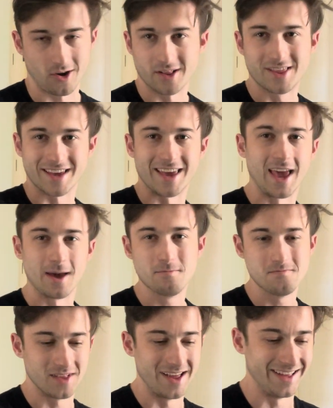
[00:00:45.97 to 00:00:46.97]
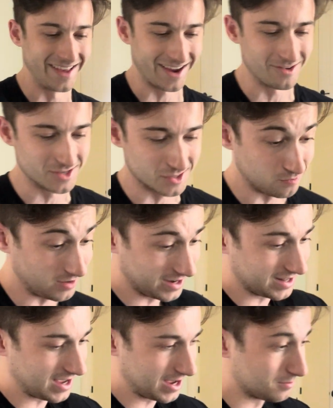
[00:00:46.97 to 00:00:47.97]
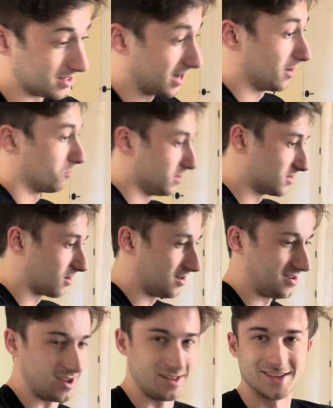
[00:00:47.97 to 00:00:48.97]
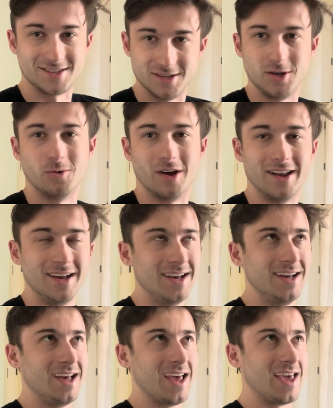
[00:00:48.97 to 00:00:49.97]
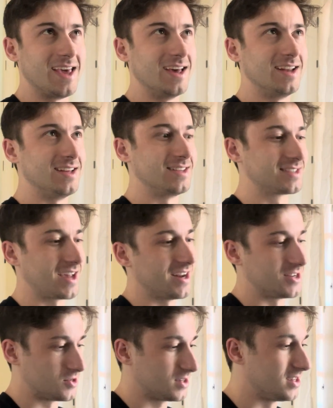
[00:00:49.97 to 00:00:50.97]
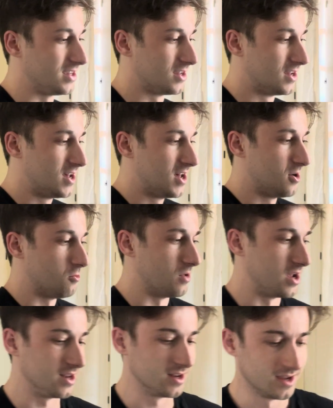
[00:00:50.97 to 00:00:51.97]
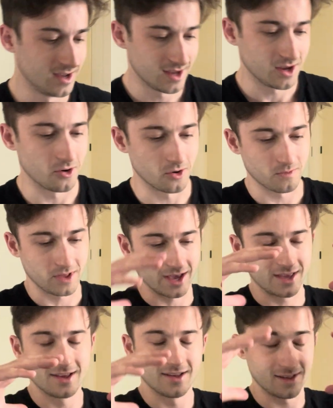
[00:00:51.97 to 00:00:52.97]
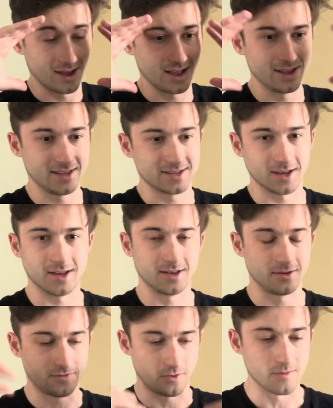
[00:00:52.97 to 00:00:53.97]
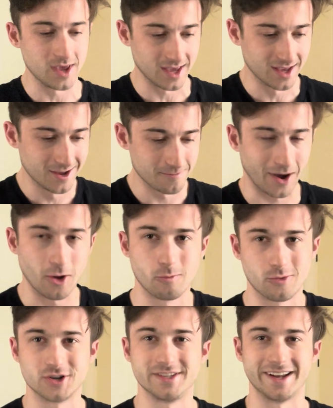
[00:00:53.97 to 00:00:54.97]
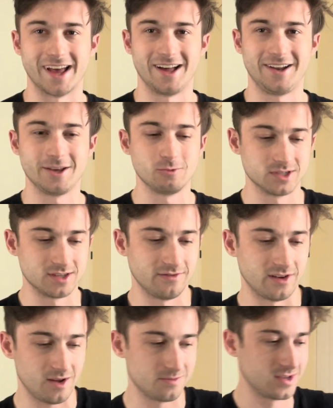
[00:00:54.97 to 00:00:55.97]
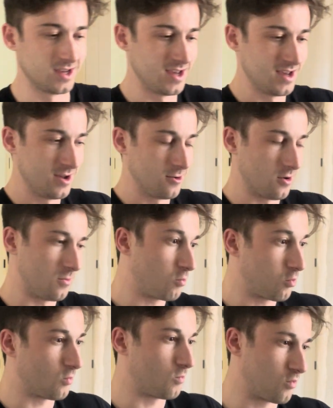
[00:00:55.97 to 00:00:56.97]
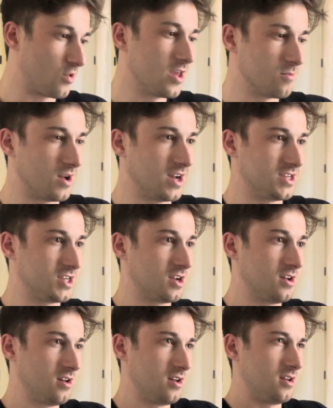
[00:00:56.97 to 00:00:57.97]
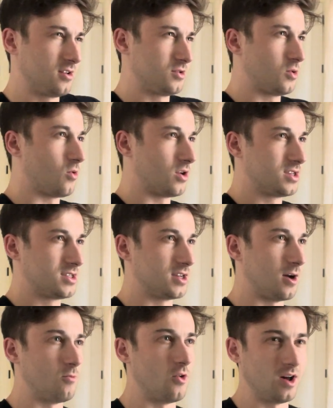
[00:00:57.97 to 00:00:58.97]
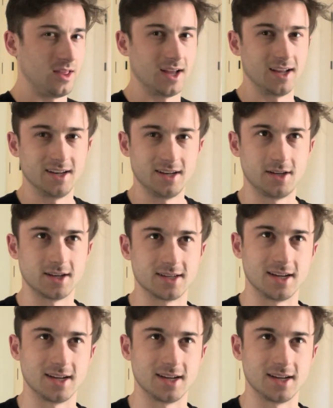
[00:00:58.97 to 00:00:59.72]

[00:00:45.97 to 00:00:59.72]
the game. Like I was just playing a game that I restarted. Now this is a new one, and it's kind of tricky when you're like, at least for me, my whole personality was developed pretty much towards someone that doesn't